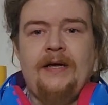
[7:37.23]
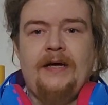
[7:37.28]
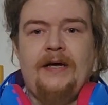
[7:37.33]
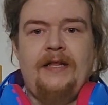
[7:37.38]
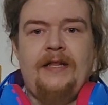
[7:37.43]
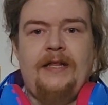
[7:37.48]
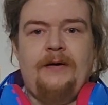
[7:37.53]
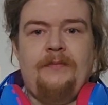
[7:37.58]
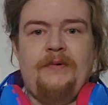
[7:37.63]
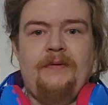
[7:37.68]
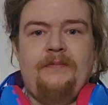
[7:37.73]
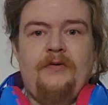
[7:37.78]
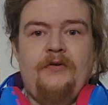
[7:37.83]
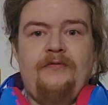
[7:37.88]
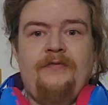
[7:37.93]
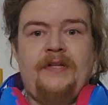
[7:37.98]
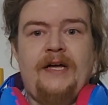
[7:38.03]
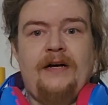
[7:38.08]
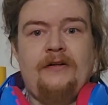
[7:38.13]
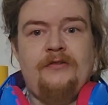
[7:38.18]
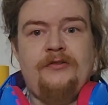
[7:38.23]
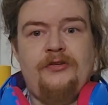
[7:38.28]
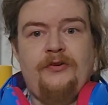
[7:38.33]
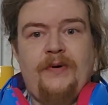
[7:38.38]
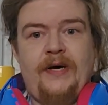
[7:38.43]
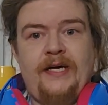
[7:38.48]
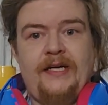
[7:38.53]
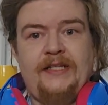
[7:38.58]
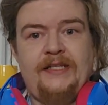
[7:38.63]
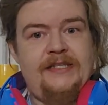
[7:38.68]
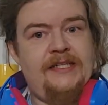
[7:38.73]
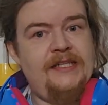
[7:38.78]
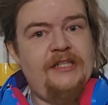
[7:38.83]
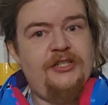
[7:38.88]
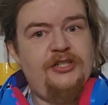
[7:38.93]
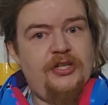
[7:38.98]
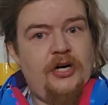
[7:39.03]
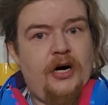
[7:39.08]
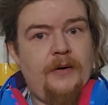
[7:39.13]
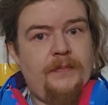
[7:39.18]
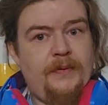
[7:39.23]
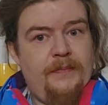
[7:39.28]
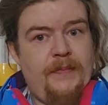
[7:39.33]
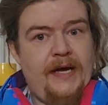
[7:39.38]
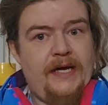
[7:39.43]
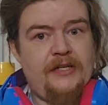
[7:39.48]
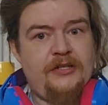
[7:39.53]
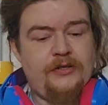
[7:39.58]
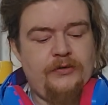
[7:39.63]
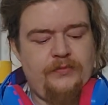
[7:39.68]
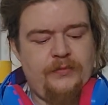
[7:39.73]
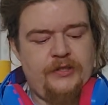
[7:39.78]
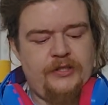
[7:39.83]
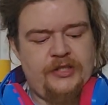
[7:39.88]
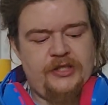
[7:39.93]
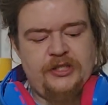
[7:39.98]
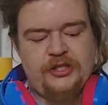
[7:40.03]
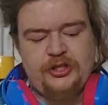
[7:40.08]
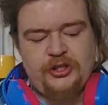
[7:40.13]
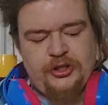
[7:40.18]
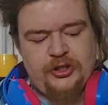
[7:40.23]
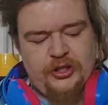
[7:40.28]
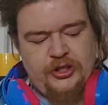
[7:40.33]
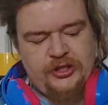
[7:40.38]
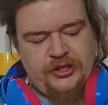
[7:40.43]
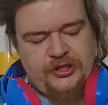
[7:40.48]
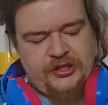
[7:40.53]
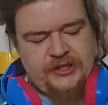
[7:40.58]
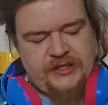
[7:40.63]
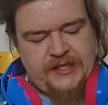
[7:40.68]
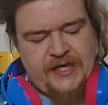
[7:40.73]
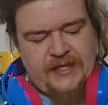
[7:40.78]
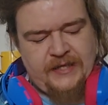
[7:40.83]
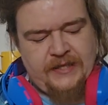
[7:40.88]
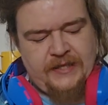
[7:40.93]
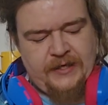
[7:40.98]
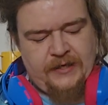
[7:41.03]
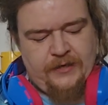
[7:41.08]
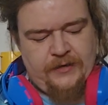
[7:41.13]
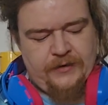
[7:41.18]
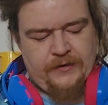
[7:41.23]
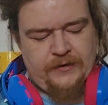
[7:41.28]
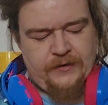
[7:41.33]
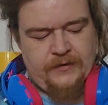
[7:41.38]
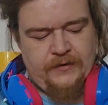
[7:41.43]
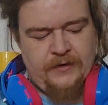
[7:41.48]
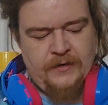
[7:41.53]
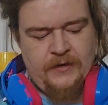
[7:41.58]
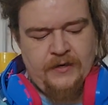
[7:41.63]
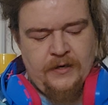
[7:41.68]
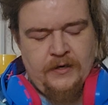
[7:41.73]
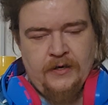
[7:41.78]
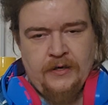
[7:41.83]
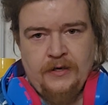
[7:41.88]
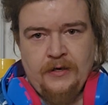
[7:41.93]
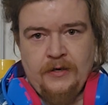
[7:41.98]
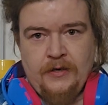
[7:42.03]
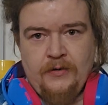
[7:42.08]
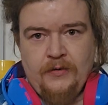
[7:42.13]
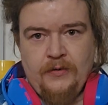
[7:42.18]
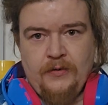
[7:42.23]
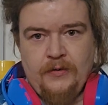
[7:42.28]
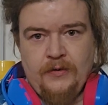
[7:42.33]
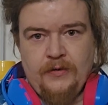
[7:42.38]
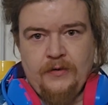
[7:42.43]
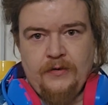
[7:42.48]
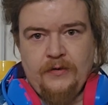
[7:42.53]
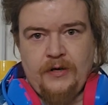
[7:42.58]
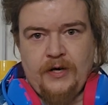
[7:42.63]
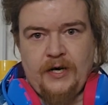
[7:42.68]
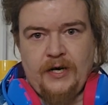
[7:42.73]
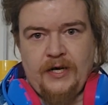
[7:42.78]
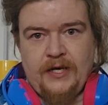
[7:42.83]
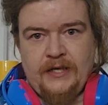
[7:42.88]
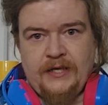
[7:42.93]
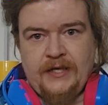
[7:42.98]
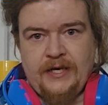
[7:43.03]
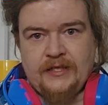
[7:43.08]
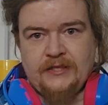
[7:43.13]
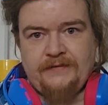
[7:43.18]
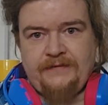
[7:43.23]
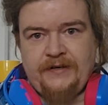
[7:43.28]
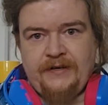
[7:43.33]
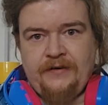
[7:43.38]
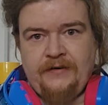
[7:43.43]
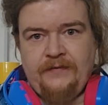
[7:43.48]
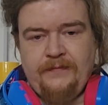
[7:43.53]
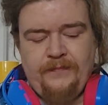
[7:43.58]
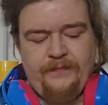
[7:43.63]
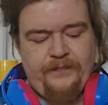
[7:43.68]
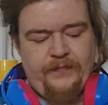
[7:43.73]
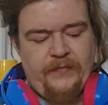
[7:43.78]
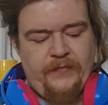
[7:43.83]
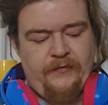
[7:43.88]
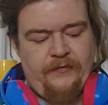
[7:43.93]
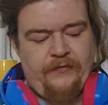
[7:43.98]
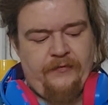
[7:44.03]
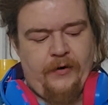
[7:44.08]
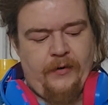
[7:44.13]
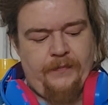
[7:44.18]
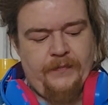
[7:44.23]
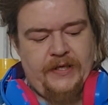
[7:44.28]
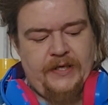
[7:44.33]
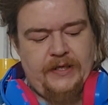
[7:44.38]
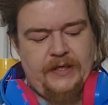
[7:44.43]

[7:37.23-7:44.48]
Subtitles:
And then we move down to a D sharp major, which is just sending your index finger from the